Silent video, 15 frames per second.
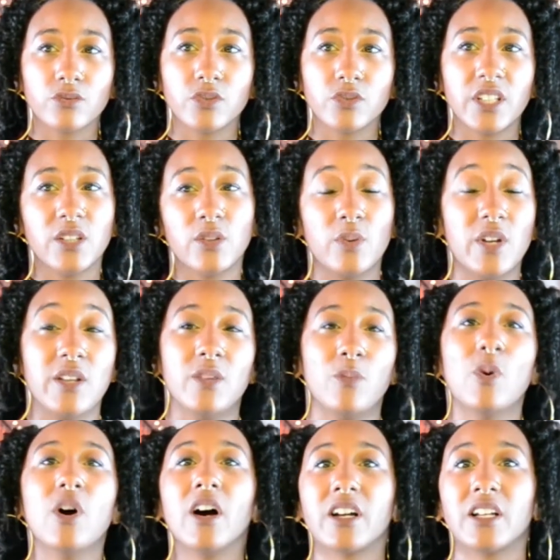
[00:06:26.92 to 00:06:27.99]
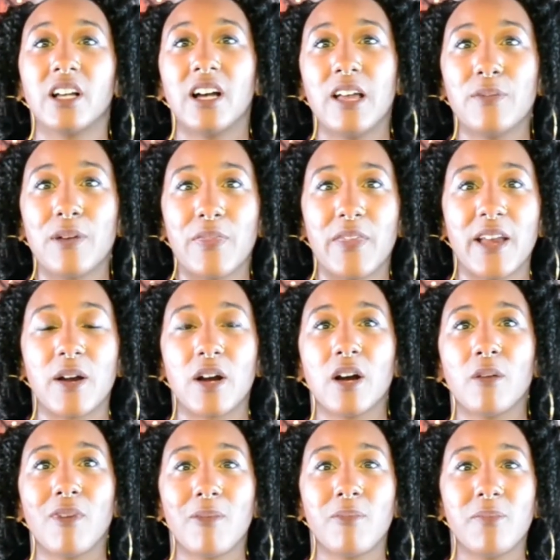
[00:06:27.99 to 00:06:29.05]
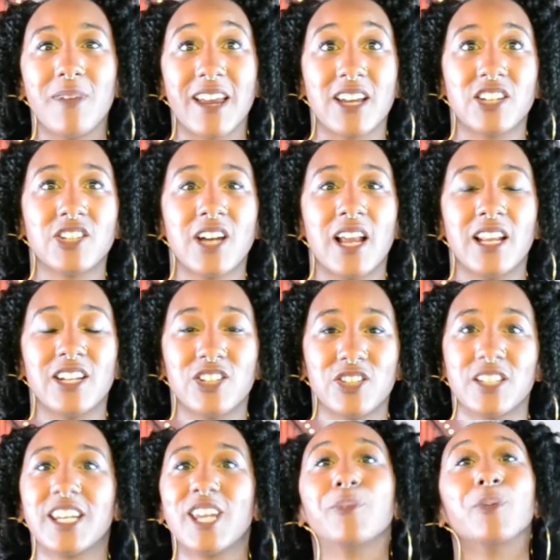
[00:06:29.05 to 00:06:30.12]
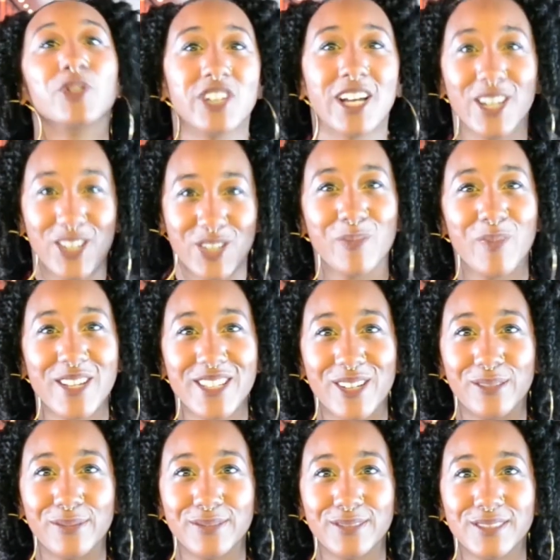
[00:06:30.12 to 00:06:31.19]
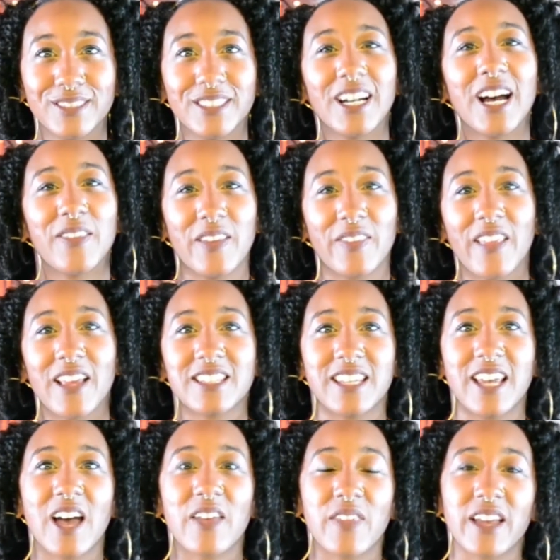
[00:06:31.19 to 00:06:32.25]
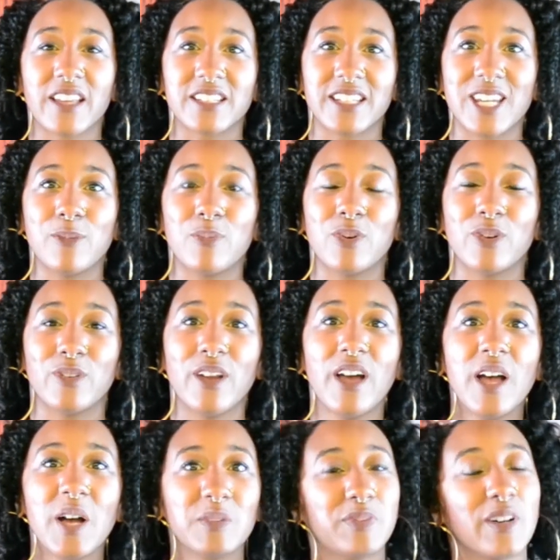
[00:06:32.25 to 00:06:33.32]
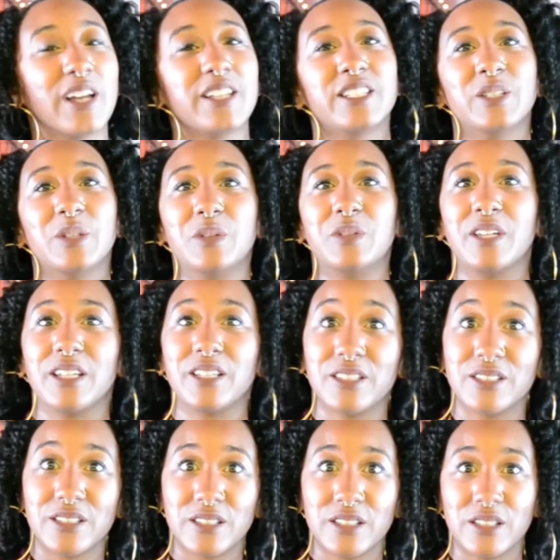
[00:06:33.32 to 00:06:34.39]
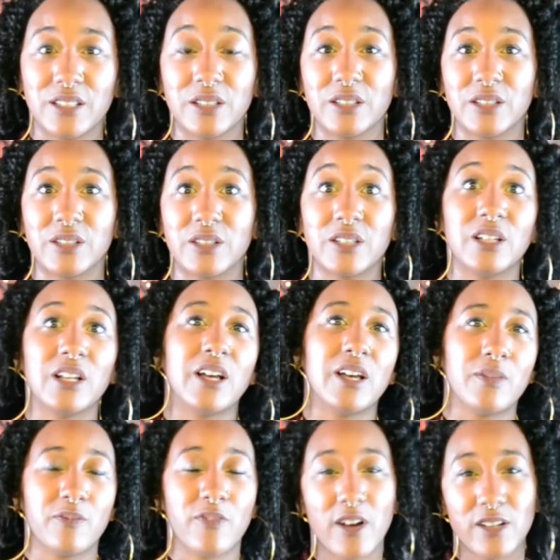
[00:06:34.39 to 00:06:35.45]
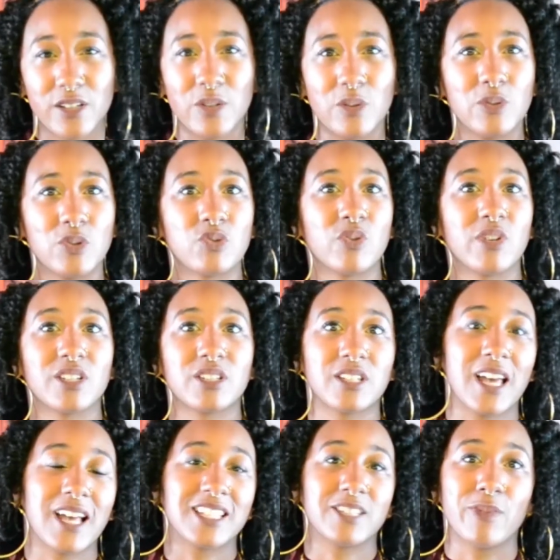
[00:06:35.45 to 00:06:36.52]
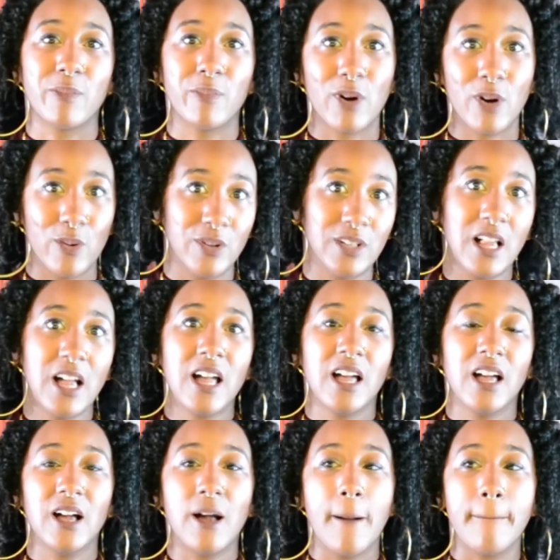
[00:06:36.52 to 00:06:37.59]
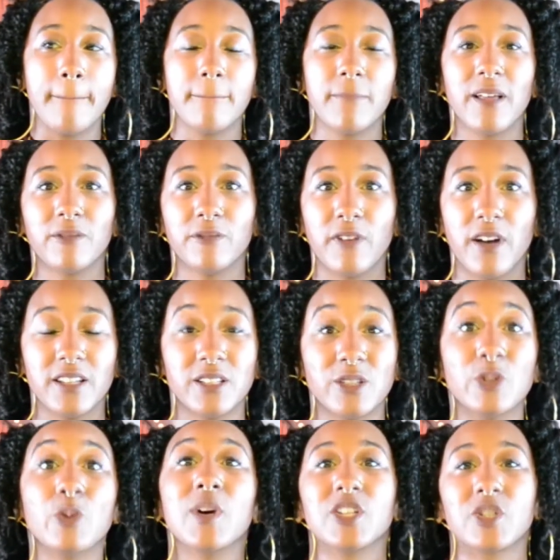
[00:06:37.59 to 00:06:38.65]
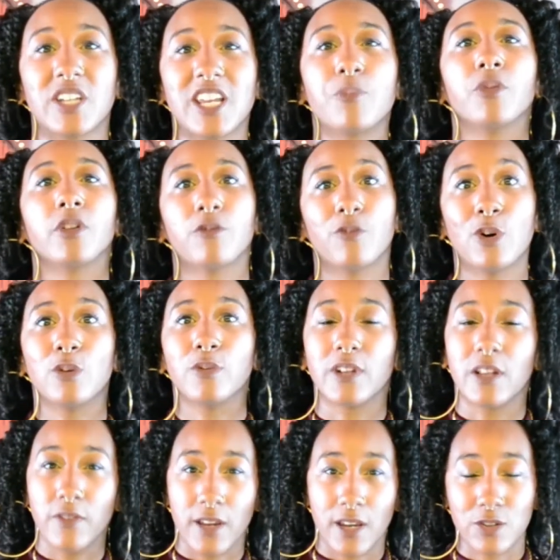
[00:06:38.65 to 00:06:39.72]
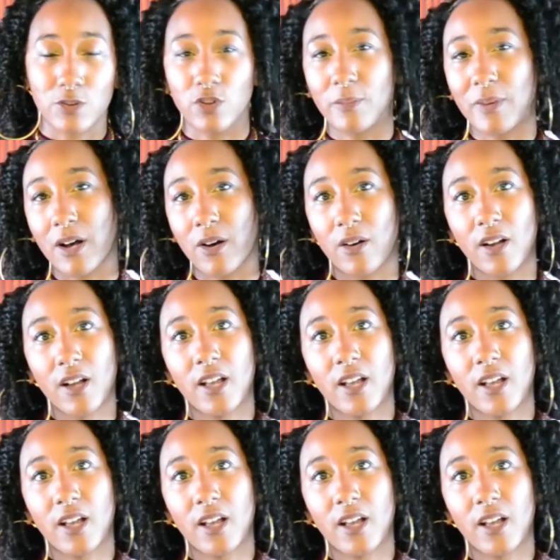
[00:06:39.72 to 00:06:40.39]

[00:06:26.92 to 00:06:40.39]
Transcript: in the work life, I think my biggest challenge is to keep on challenging myself. I think that's it. I think to keep on finding new things to learn, finding new strings to add to my bow, and finding new ways to keep on evolving. I think it's all about